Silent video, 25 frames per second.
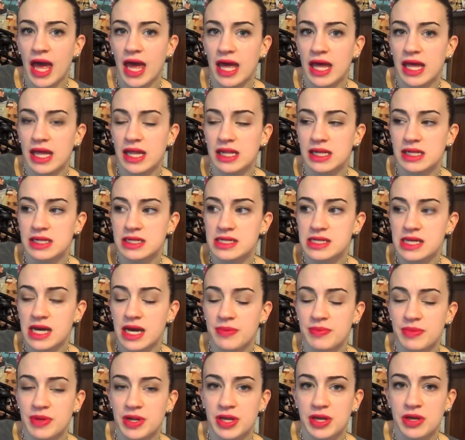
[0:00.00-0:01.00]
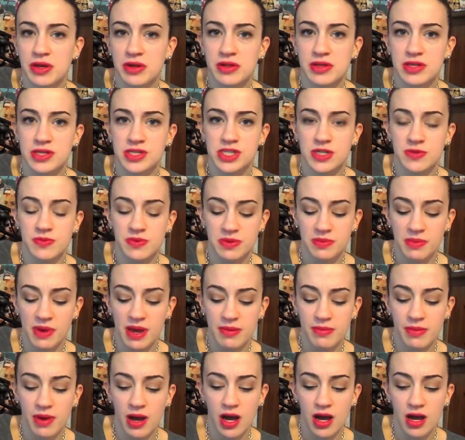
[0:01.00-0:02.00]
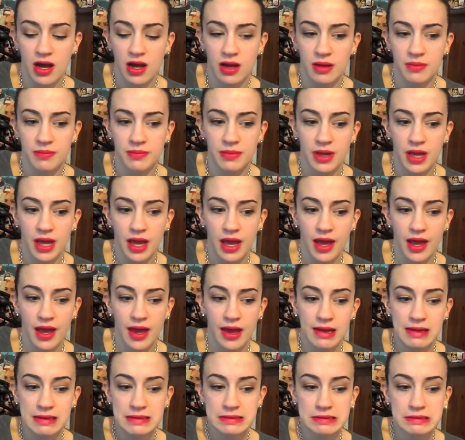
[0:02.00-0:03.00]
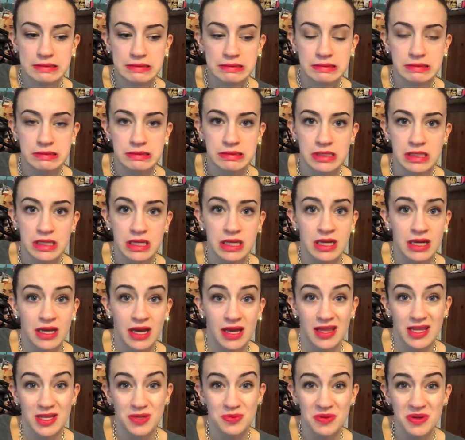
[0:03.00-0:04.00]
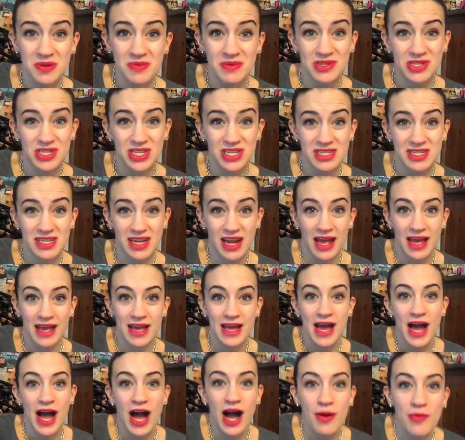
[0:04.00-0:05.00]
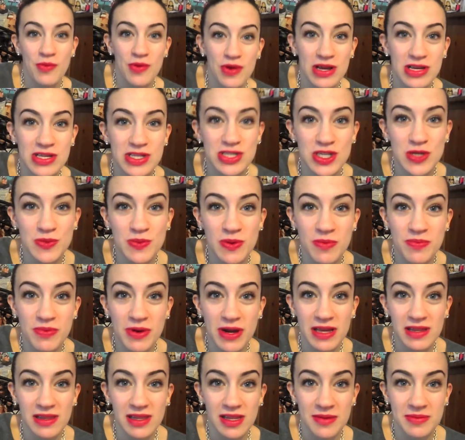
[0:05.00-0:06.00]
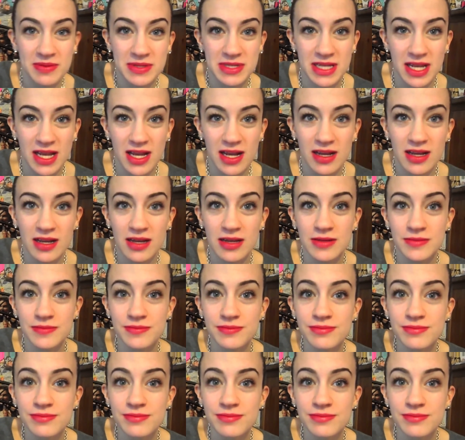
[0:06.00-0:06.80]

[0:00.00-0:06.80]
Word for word: and I'm going to go to the gym with my mom. And that's pretty much it today. I'm wearing super bright lipstick.